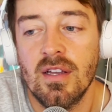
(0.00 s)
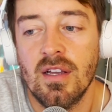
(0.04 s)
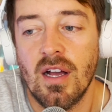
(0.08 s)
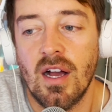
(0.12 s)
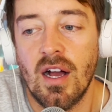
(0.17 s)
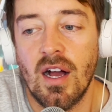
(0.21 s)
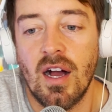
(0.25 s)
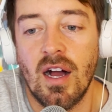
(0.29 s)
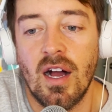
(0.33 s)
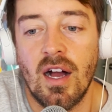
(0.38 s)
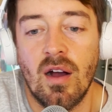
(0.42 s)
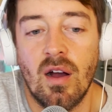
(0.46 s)

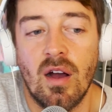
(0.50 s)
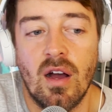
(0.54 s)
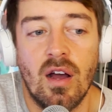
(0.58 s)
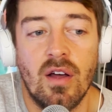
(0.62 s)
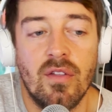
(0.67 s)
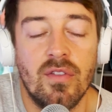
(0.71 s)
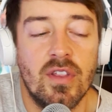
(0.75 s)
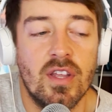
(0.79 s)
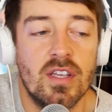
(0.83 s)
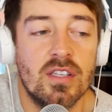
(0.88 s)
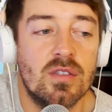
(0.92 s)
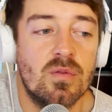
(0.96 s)
Uh,
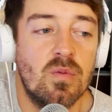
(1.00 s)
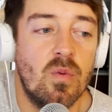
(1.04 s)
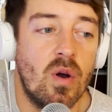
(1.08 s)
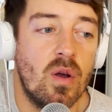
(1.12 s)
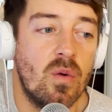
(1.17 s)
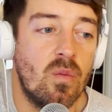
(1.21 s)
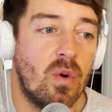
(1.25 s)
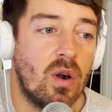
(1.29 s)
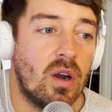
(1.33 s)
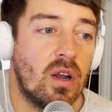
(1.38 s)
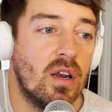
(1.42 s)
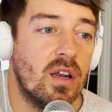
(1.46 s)
this one,
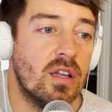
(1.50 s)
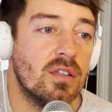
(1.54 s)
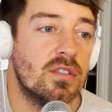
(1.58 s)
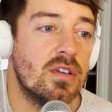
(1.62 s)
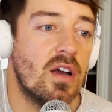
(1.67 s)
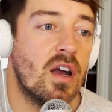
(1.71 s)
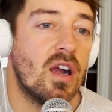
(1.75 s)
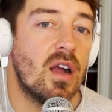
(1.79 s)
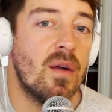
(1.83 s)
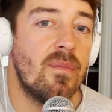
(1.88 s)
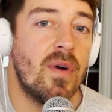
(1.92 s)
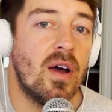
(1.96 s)
we're going to
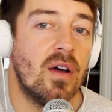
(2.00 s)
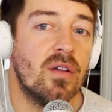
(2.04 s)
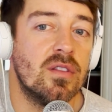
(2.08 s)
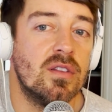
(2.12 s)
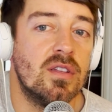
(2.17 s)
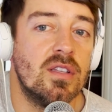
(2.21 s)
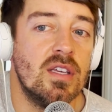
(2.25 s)
talk about